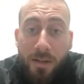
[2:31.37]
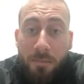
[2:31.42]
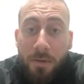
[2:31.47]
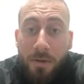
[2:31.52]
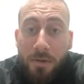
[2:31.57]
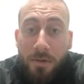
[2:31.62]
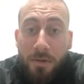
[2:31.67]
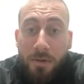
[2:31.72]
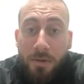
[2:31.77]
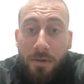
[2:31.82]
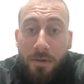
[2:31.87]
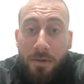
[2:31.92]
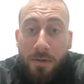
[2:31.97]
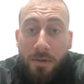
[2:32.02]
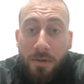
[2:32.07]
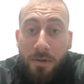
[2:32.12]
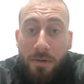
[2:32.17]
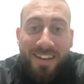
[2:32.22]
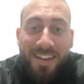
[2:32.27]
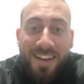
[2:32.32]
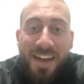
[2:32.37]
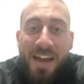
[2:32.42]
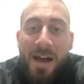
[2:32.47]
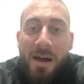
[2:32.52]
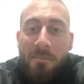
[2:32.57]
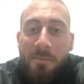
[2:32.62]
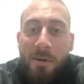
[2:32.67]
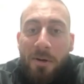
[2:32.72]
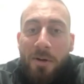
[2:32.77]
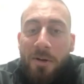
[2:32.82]
I'm not going
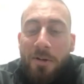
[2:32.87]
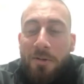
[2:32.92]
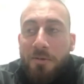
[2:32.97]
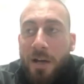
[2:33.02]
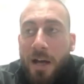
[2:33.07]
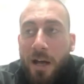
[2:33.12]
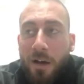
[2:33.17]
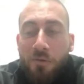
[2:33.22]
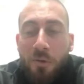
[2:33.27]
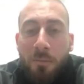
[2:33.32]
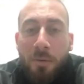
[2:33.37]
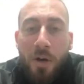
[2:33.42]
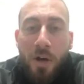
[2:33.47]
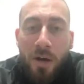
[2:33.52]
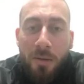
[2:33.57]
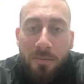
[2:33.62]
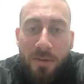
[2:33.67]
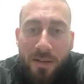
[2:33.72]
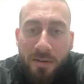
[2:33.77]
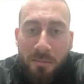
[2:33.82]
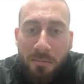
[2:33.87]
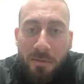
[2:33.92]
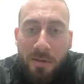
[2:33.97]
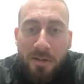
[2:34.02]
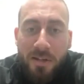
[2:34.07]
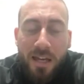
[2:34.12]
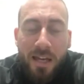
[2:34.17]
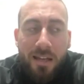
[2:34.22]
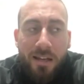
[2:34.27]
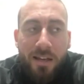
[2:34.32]
to try to rub herbs into my
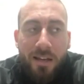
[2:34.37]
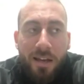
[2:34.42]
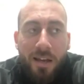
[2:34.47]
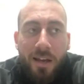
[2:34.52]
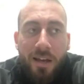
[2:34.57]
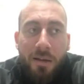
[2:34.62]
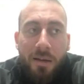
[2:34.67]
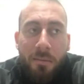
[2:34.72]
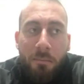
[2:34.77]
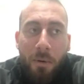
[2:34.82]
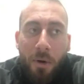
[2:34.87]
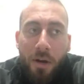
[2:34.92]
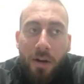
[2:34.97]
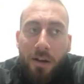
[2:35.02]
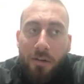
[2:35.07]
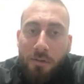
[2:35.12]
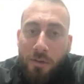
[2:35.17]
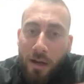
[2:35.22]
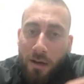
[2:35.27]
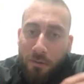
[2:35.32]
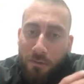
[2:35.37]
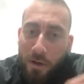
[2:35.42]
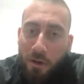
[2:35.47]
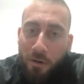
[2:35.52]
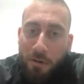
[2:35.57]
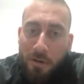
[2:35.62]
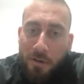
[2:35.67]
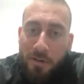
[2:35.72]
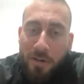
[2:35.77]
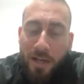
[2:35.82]
skin. But so I've got to
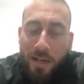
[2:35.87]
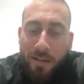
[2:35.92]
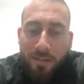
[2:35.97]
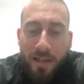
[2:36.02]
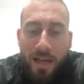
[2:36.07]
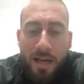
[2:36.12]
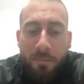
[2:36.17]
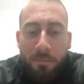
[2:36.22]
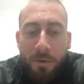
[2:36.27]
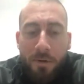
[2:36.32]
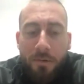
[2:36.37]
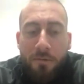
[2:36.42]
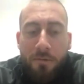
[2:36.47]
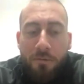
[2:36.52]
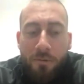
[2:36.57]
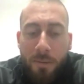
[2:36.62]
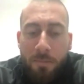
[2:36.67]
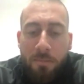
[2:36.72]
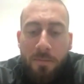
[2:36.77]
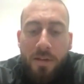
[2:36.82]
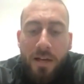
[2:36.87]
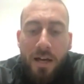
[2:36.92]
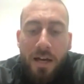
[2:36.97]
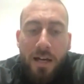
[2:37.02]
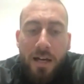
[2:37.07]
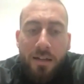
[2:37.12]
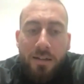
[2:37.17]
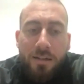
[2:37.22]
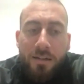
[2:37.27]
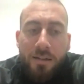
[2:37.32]
understand that. But flip
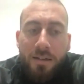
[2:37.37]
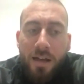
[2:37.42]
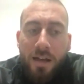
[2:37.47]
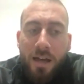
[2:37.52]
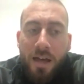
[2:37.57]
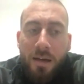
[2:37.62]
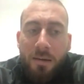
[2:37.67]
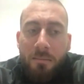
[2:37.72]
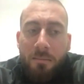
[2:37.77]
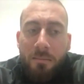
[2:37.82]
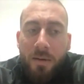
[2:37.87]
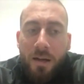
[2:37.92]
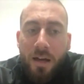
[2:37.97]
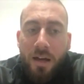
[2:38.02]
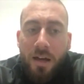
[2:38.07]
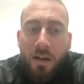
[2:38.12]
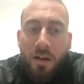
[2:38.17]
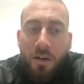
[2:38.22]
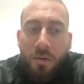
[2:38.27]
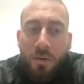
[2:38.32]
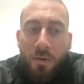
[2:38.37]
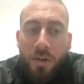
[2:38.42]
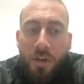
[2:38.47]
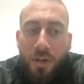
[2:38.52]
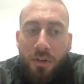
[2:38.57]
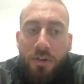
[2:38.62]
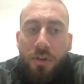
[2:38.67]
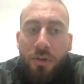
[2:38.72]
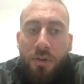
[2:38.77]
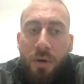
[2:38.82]
side,
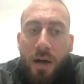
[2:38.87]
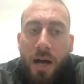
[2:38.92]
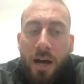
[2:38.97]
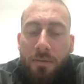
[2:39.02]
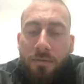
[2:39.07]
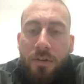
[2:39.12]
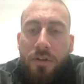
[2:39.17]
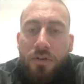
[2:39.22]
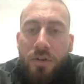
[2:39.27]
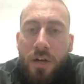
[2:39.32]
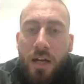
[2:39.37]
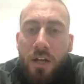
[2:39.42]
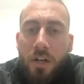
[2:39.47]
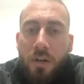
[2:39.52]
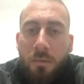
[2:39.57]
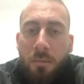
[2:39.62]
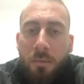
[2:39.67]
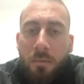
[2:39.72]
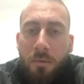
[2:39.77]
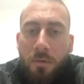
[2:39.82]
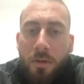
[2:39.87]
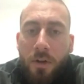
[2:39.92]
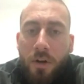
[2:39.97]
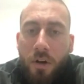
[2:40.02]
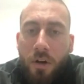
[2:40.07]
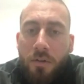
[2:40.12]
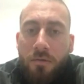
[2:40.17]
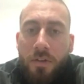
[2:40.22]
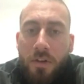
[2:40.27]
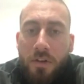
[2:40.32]
you do have to try to come up with a
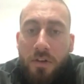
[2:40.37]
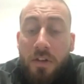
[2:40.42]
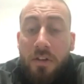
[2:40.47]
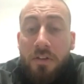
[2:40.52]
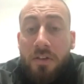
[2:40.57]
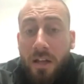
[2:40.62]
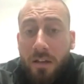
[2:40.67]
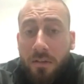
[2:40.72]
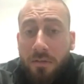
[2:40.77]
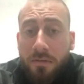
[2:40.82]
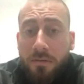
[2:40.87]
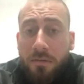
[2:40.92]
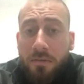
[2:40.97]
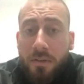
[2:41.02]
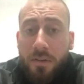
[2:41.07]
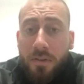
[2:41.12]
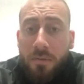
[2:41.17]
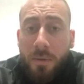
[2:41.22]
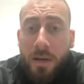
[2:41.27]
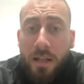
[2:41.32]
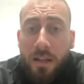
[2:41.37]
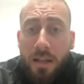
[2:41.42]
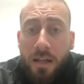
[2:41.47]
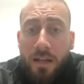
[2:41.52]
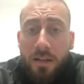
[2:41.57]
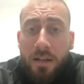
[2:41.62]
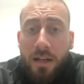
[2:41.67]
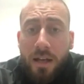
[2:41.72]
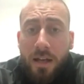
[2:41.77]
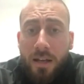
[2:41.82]
lot of this yourself as well.
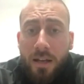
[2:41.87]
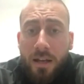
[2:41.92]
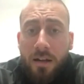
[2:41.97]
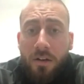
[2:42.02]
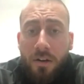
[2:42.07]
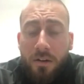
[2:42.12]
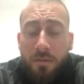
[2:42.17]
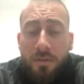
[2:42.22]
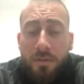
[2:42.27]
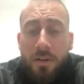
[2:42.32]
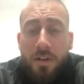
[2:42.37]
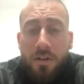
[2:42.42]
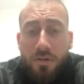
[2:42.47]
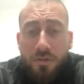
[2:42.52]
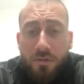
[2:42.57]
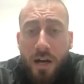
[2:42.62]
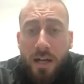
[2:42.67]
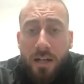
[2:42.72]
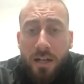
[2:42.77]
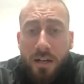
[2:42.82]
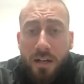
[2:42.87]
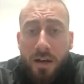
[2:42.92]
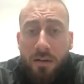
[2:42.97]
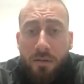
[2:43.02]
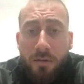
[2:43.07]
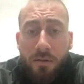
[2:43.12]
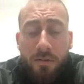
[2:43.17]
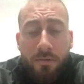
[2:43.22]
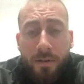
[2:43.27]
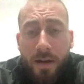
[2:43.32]
And a lot of it is trial and
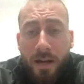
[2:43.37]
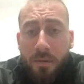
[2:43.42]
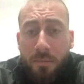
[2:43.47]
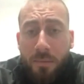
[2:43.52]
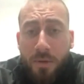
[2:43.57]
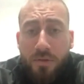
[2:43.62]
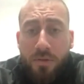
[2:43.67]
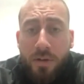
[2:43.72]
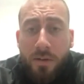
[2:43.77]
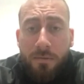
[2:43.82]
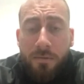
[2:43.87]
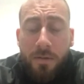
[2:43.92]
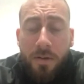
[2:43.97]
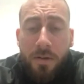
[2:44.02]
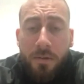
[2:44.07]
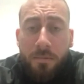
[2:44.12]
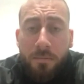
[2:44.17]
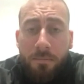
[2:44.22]
error and finding what's right for you.